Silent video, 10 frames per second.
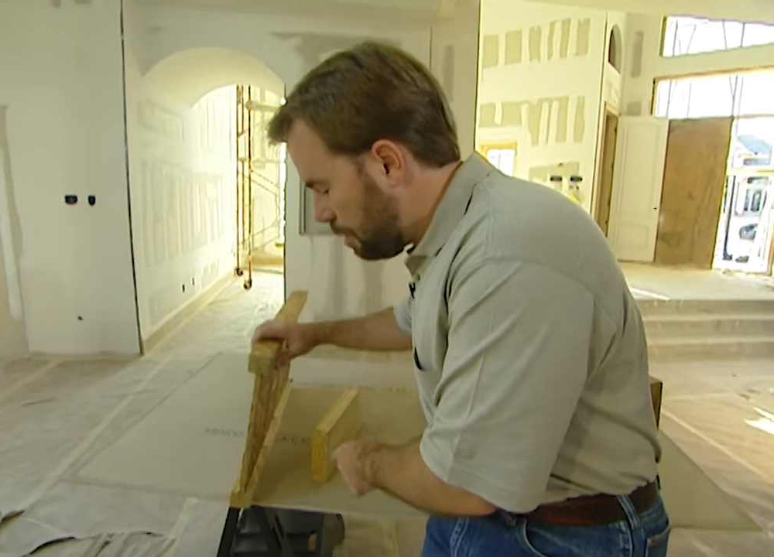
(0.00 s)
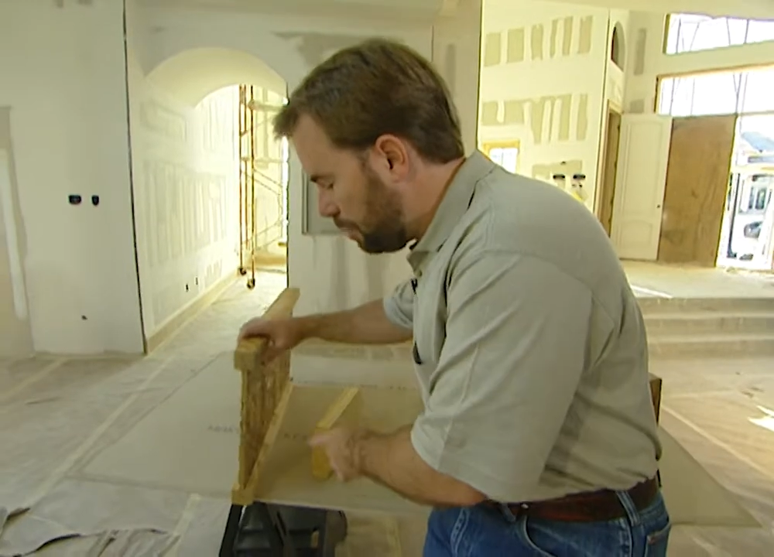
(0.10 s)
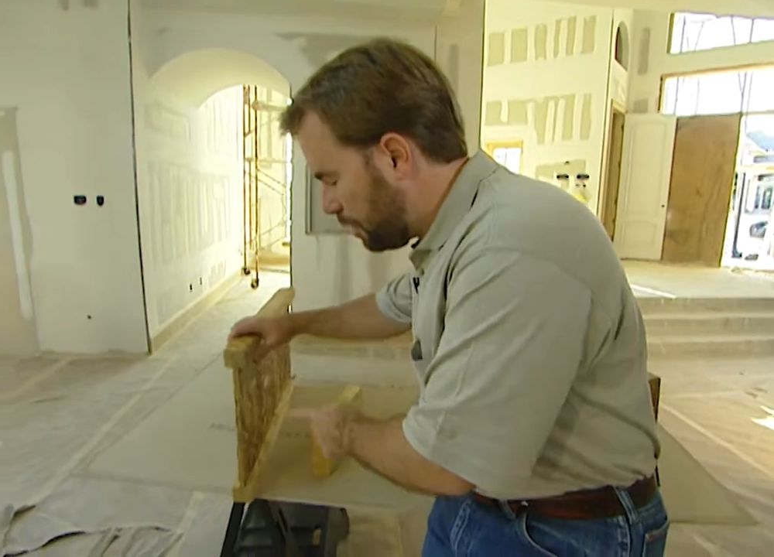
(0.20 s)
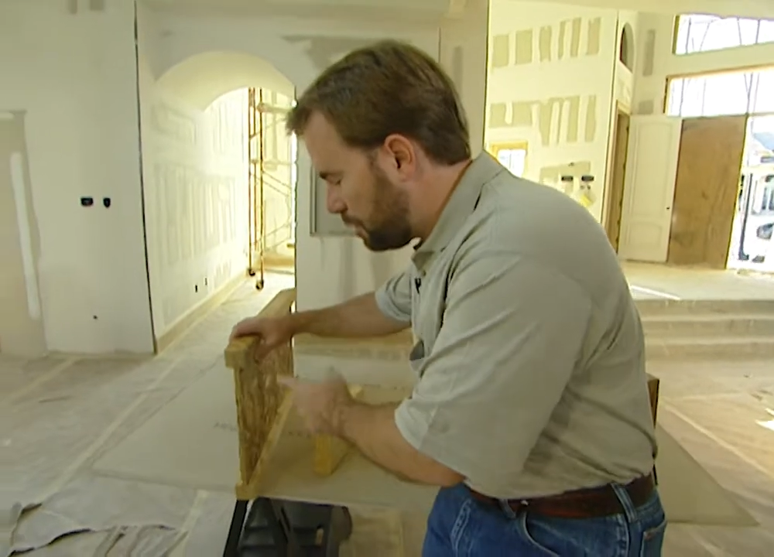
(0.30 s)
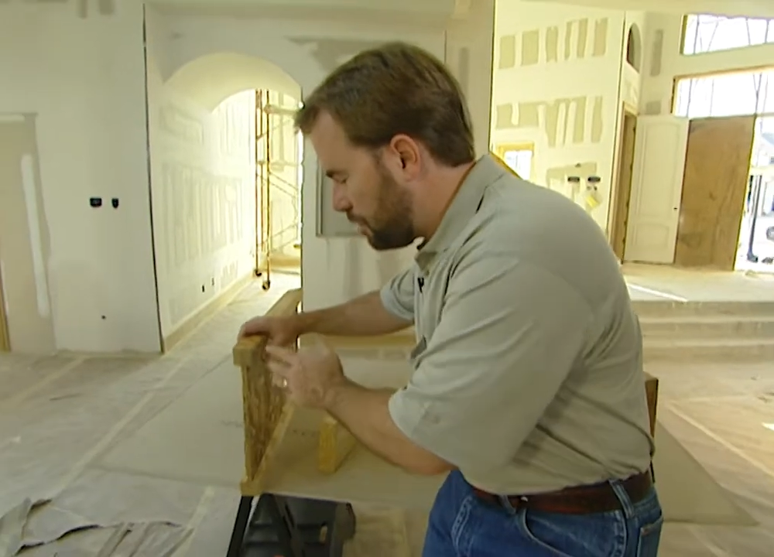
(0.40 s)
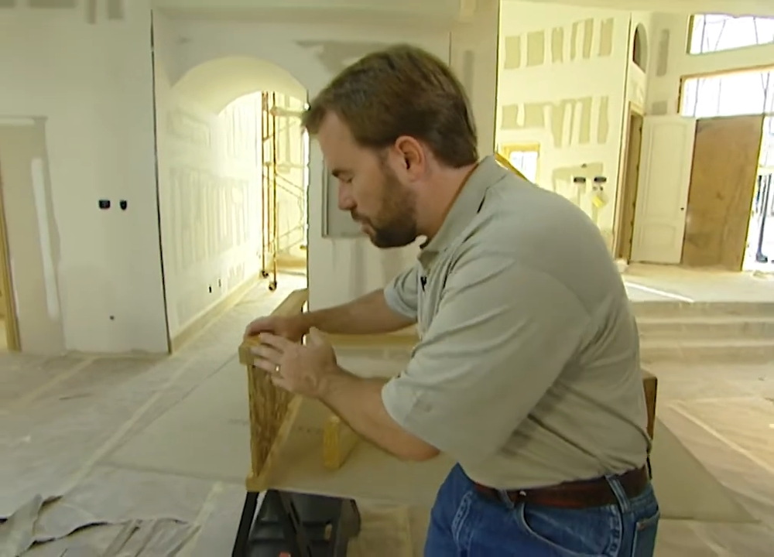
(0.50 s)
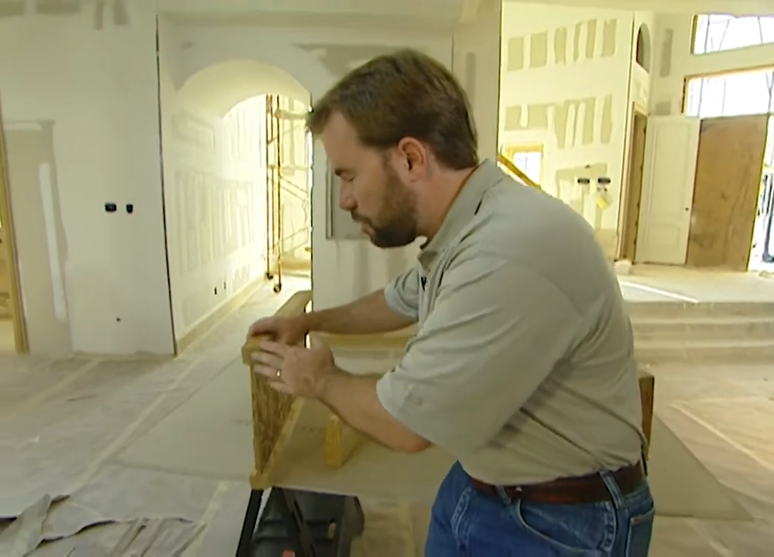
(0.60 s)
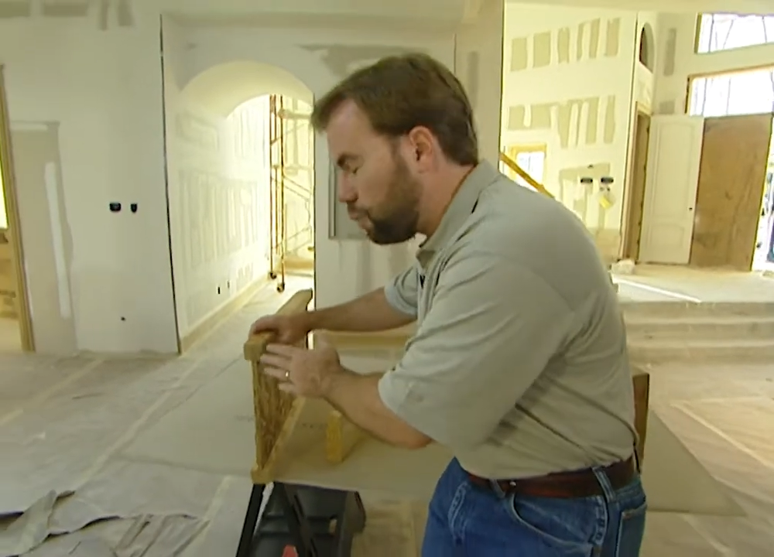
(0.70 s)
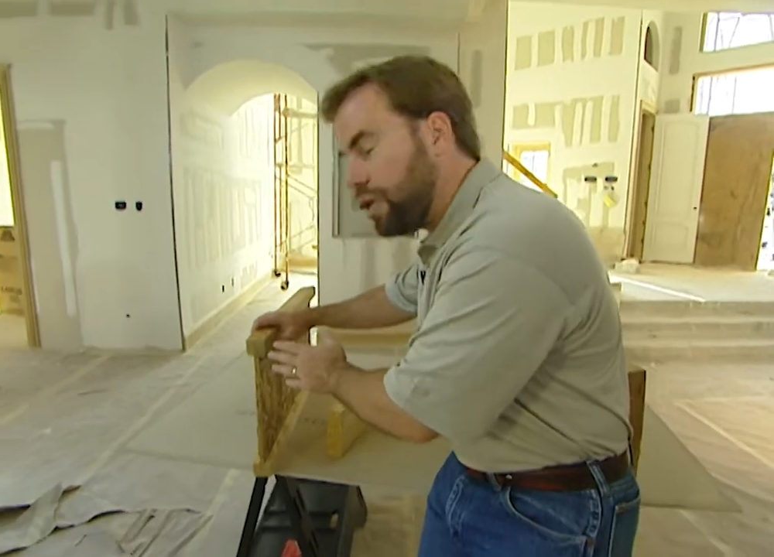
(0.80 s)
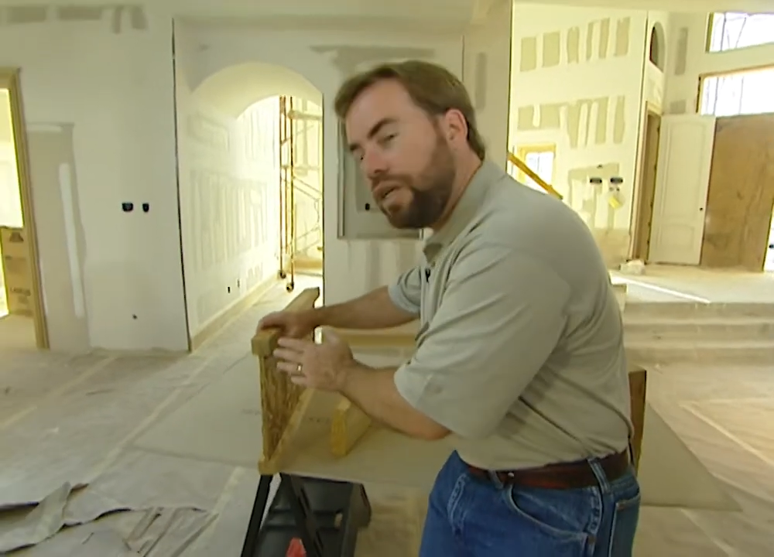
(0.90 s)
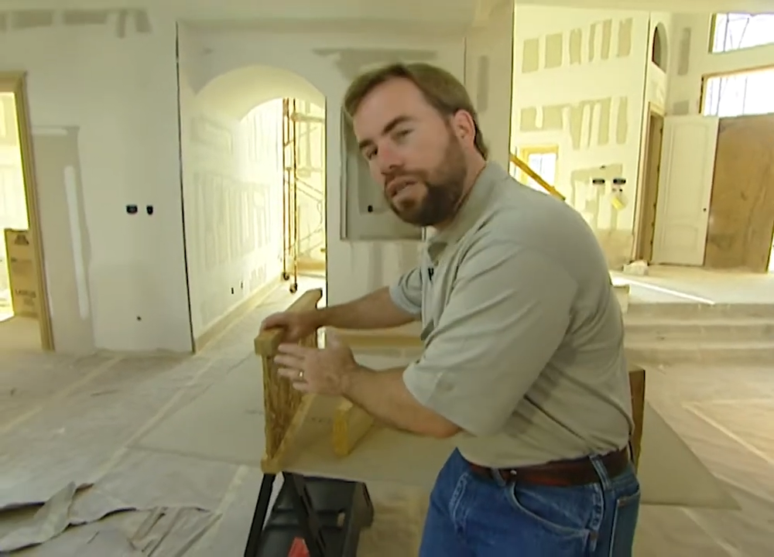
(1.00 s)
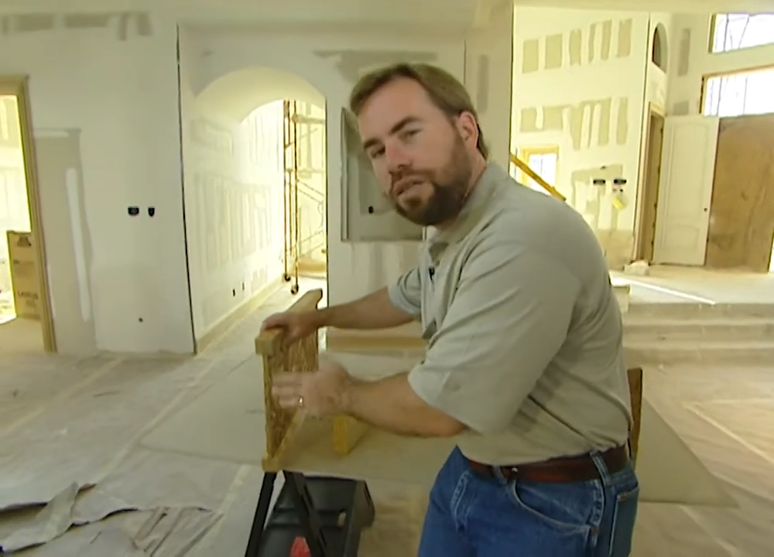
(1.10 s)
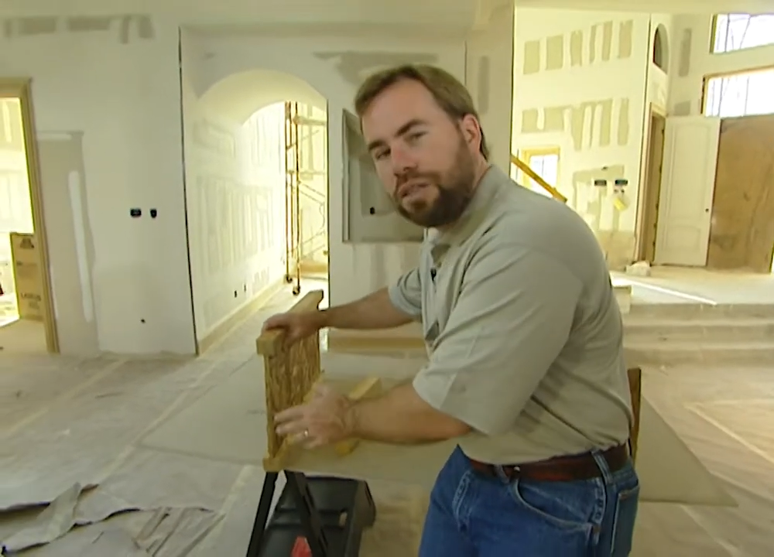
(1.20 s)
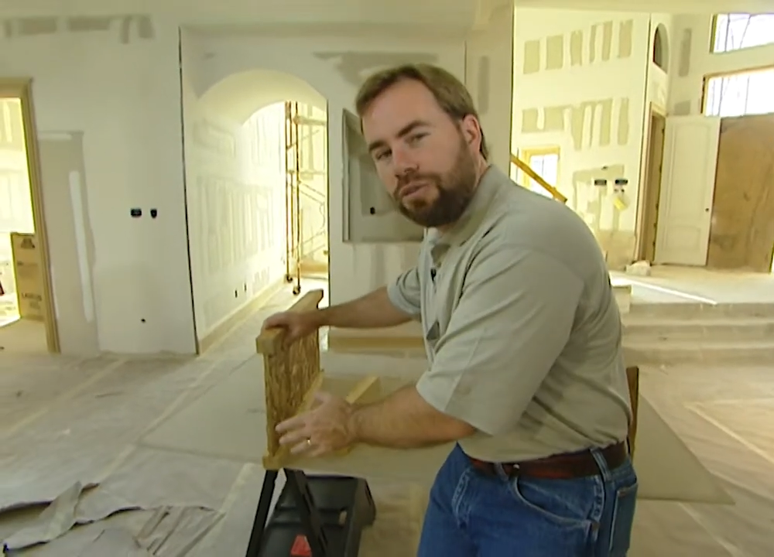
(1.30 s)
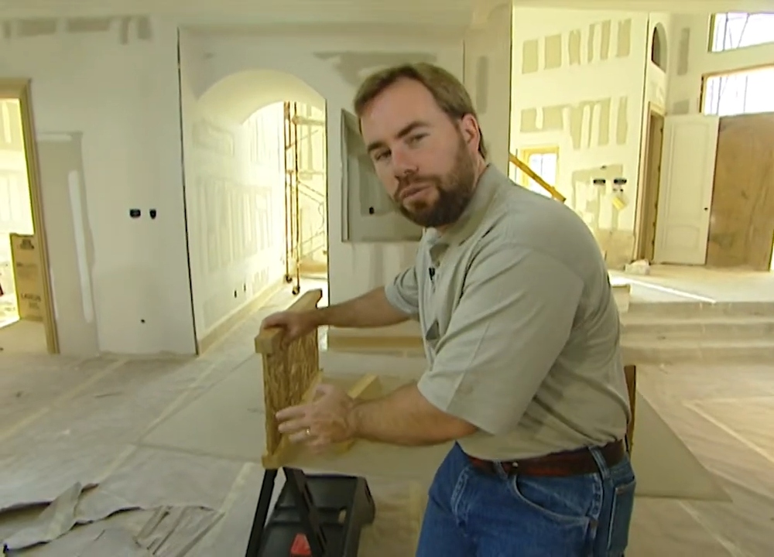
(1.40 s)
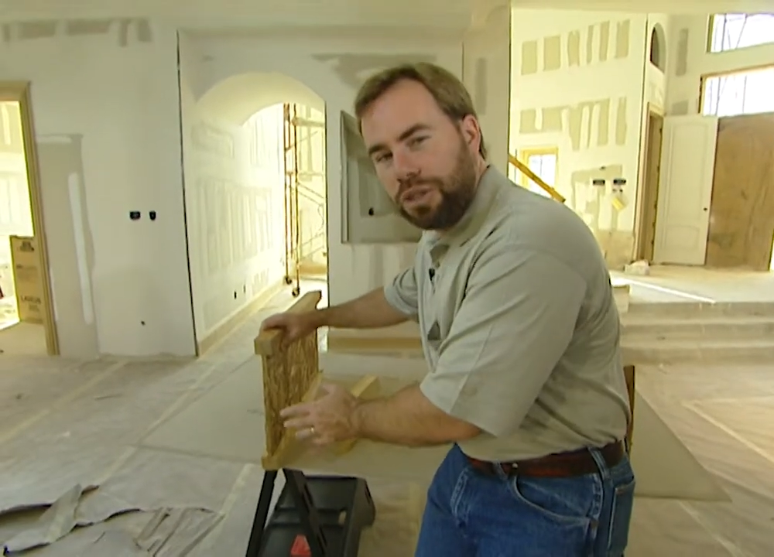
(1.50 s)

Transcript: because it's three different